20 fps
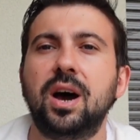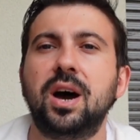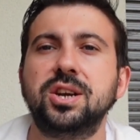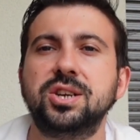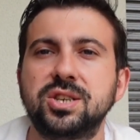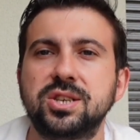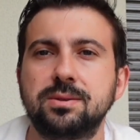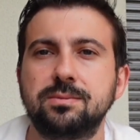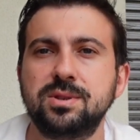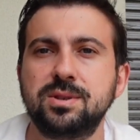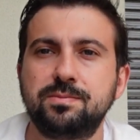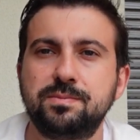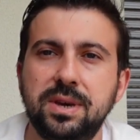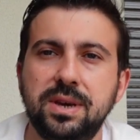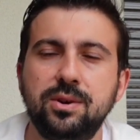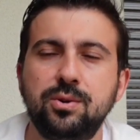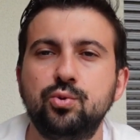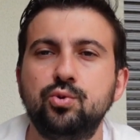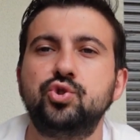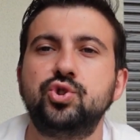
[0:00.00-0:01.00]
And the ones we
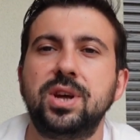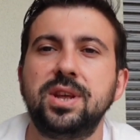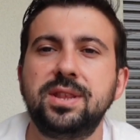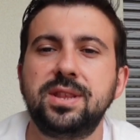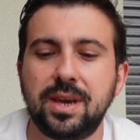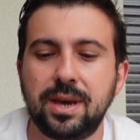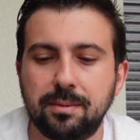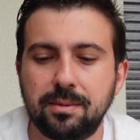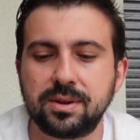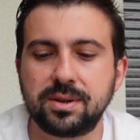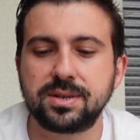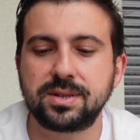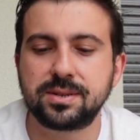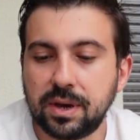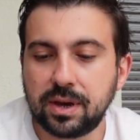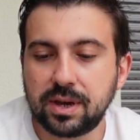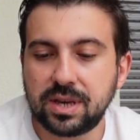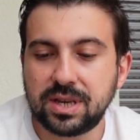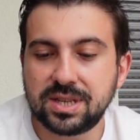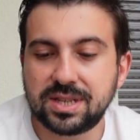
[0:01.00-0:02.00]
watch, we can't watch
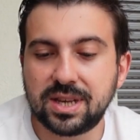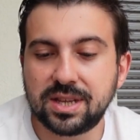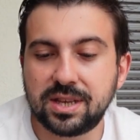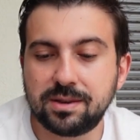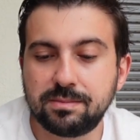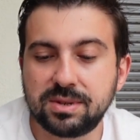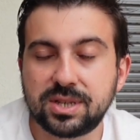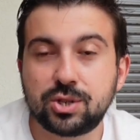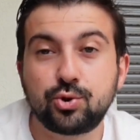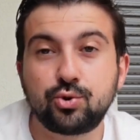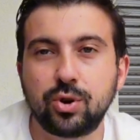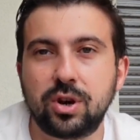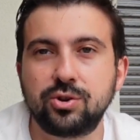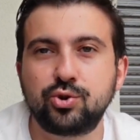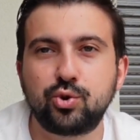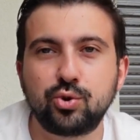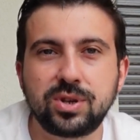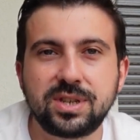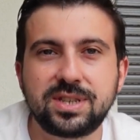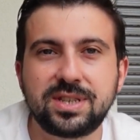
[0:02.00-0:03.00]
much right now.
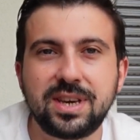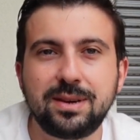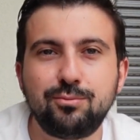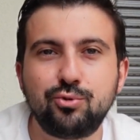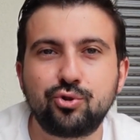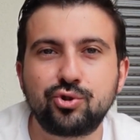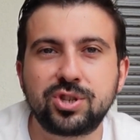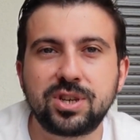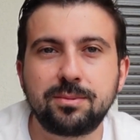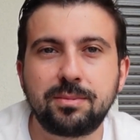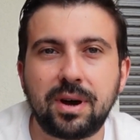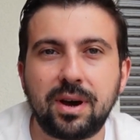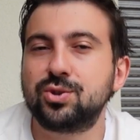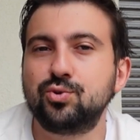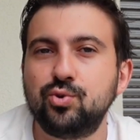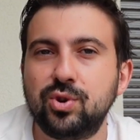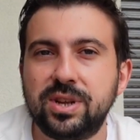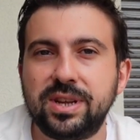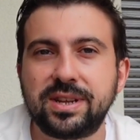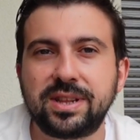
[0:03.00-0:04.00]
But there are subscriptions,
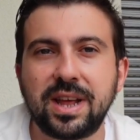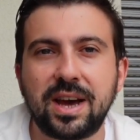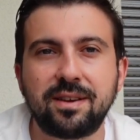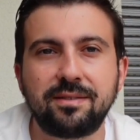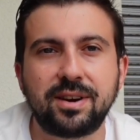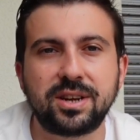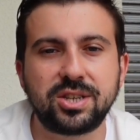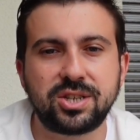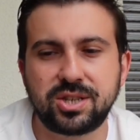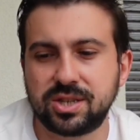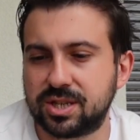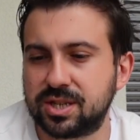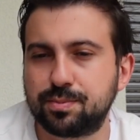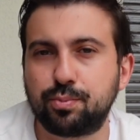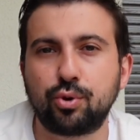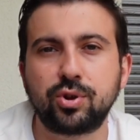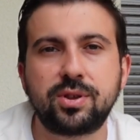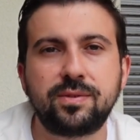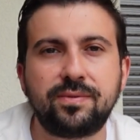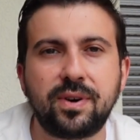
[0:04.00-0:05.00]
there's Spotify,
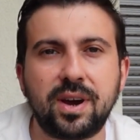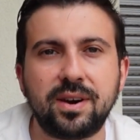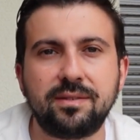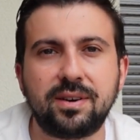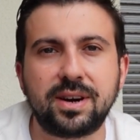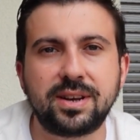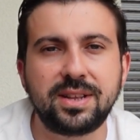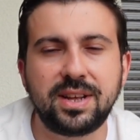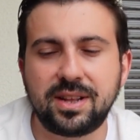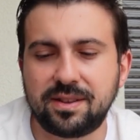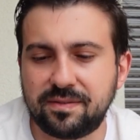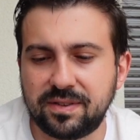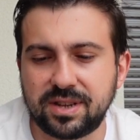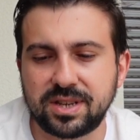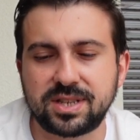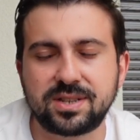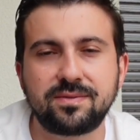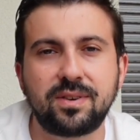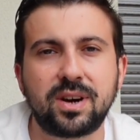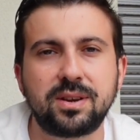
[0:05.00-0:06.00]
there's Netflix.
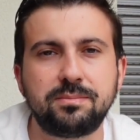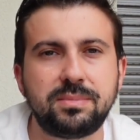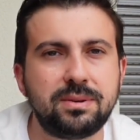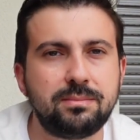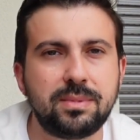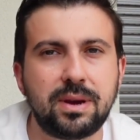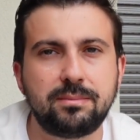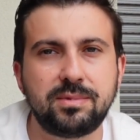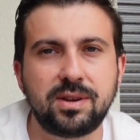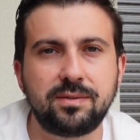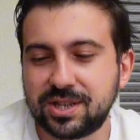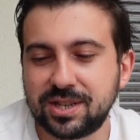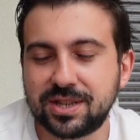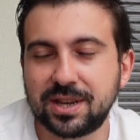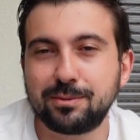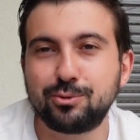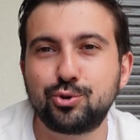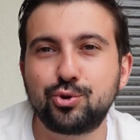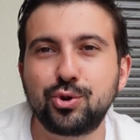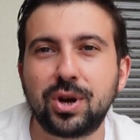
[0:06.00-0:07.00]
I don't know what there is now
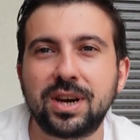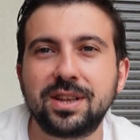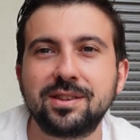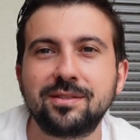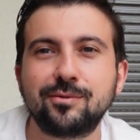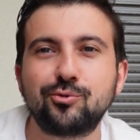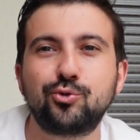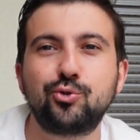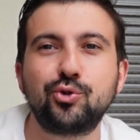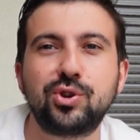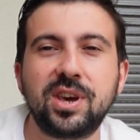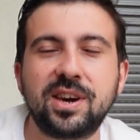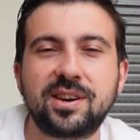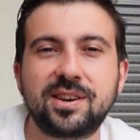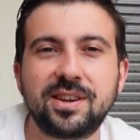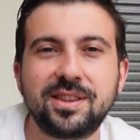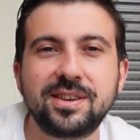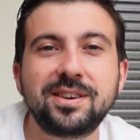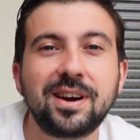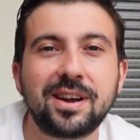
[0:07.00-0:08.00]
because our credit cards are on
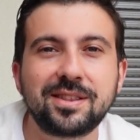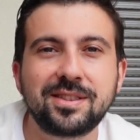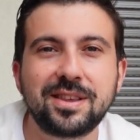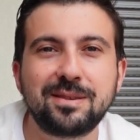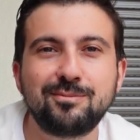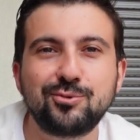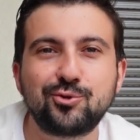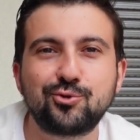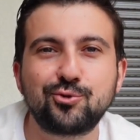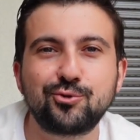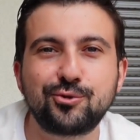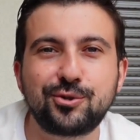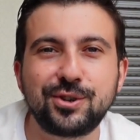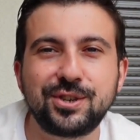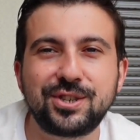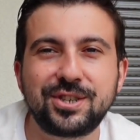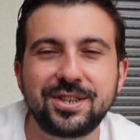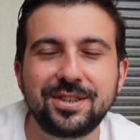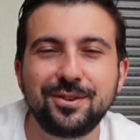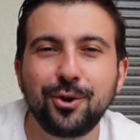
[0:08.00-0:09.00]
hold in Turkey. They are
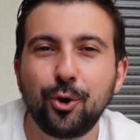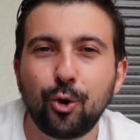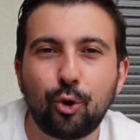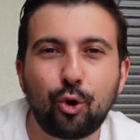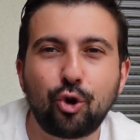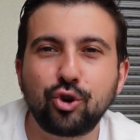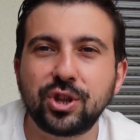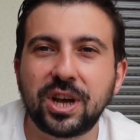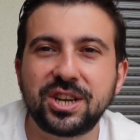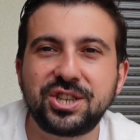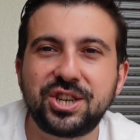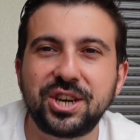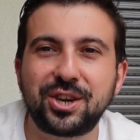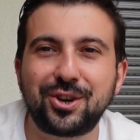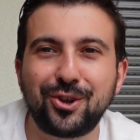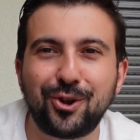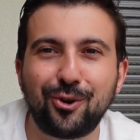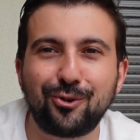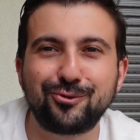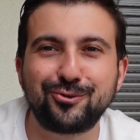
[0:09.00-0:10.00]
being used from there cheaply.
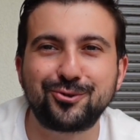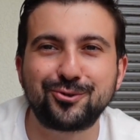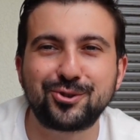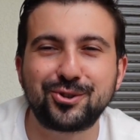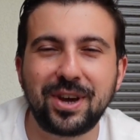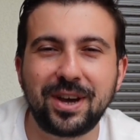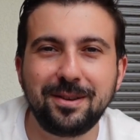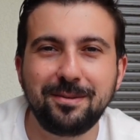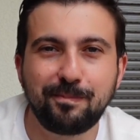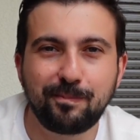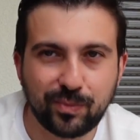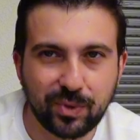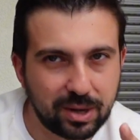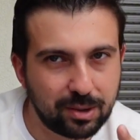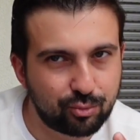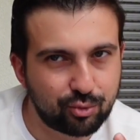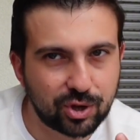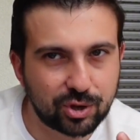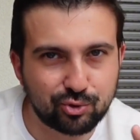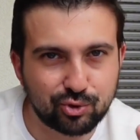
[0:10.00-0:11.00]
But this is a nice
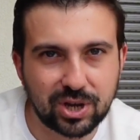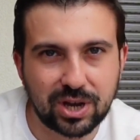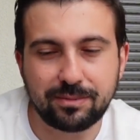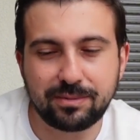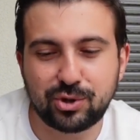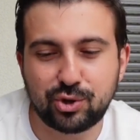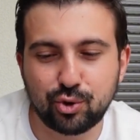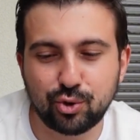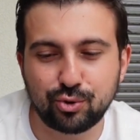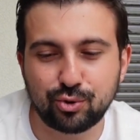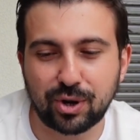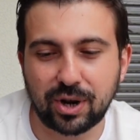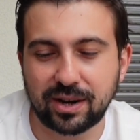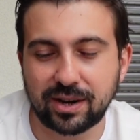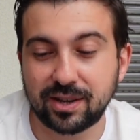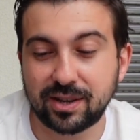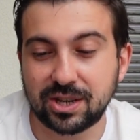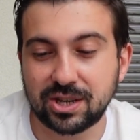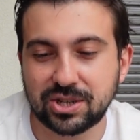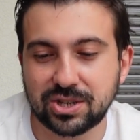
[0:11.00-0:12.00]
tip, friends. Here,
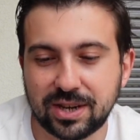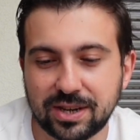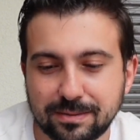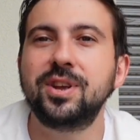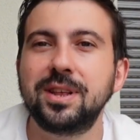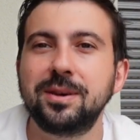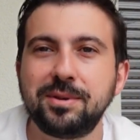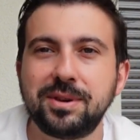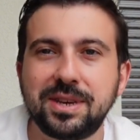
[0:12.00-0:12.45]
20 euro.